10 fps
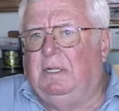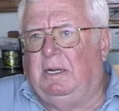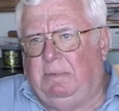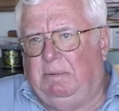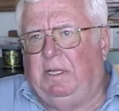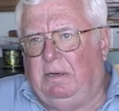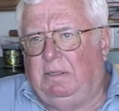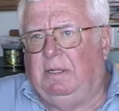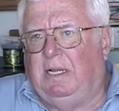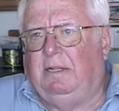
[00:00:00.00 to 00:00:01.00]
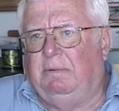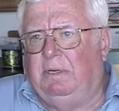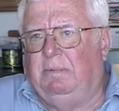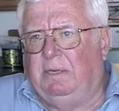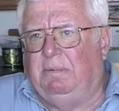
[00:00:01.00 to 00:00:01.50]
there's a lot of people, they all, a lot of
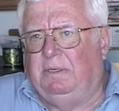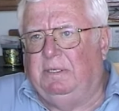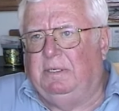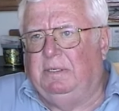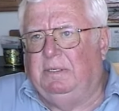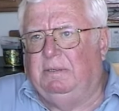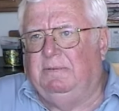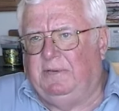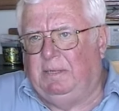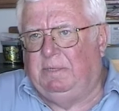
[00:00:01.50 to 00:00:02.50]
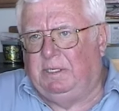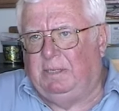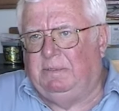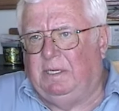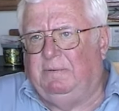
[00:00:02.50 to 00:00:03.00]
them can make music. It's family
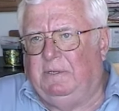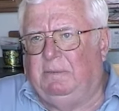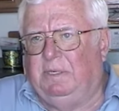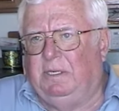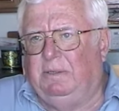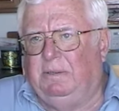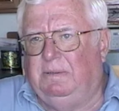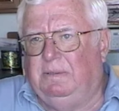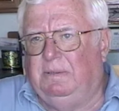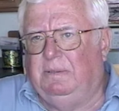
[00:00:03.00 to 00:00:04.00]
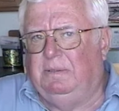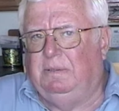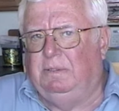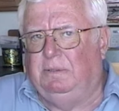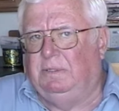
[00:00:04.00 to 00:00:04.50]
type stuff, you know what I mean?
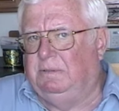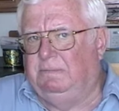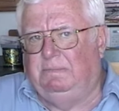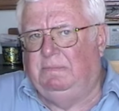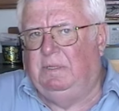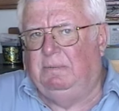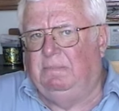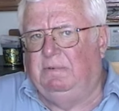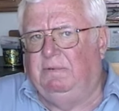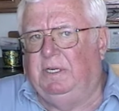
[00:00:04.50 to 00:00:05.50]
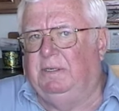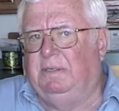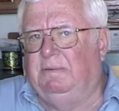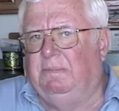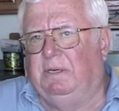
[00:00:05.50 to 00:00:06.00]
They Jules, um,
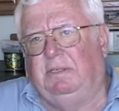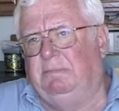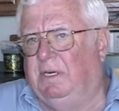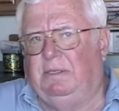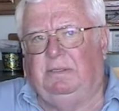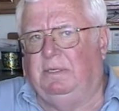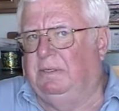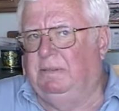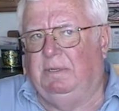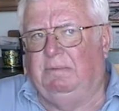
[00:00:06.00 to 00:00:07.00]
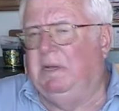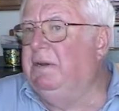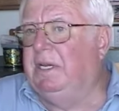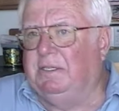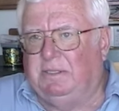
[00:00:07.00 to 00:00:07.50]
Rita, Mary's mother, should,
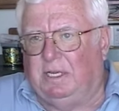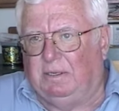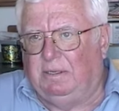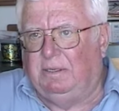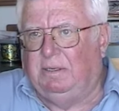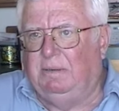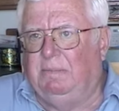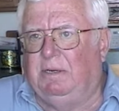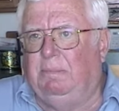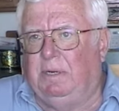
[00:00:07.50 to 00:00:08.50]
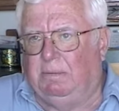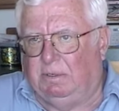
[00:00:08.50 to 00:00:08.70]
Mary can sing, Mary